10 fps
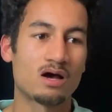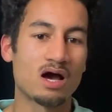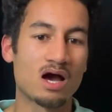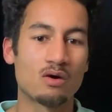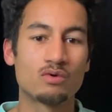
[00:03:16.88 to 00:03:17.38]

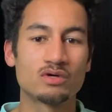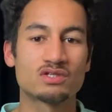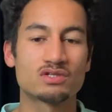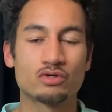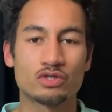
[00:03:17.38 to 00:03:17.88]
I would
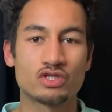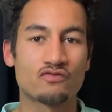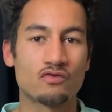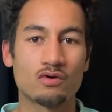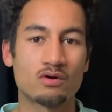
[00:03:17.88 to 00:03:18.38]
search
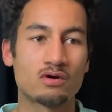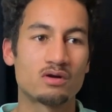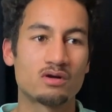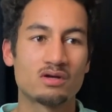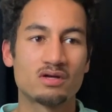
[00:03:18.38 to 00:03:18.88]
for
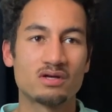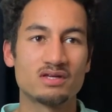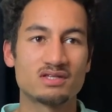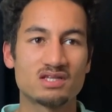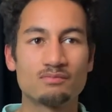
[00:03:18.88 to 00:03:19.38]

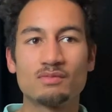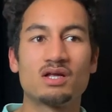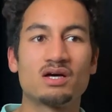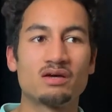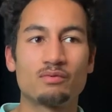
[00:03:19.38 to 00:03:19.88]
a
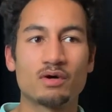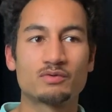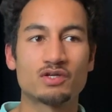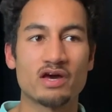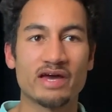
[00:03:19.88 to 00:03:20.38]
similar hip hop
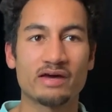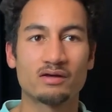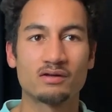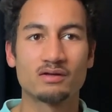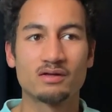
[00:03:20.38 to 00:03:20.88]
track
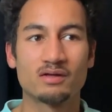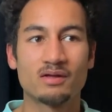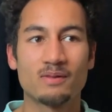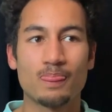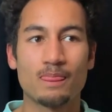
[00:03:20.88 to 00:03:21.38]

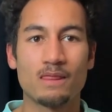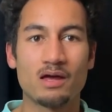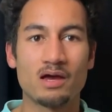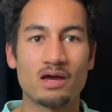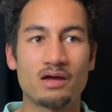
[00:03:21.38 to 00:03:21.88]

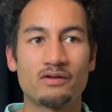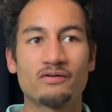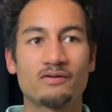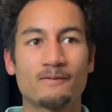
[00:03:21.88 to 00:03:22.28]
and